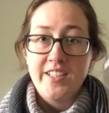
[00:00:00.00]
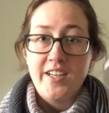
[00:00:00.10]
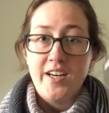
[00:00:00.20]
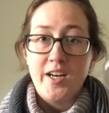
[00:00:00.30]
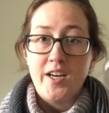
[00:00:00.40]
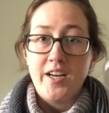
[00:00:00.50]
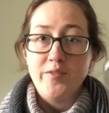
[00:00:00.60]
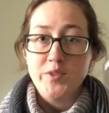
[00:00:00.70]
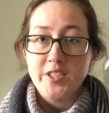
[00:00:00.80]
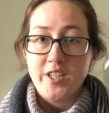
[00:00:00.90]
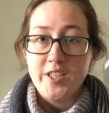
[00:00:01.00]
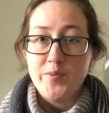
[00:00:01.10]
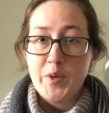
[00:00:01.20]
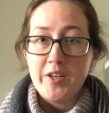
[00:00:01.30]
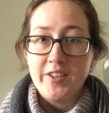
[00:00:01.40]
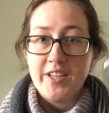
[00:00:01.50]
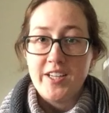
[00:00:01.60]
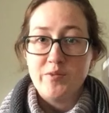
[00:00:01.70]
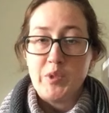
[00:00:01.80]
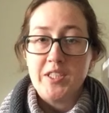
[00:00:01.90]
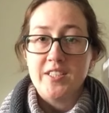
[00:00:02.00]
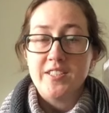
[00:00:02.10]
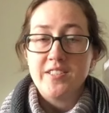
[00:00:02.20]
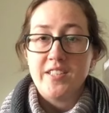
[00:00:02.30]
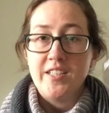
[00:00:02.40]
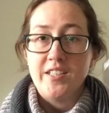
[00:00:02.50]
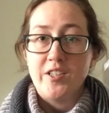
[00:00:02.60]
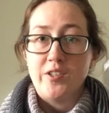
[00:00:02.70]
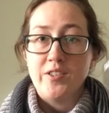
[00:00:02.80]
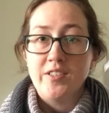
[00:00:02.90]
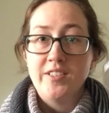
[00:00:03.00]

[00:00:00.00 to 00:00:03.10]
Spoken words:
I'm sorry about that, because I know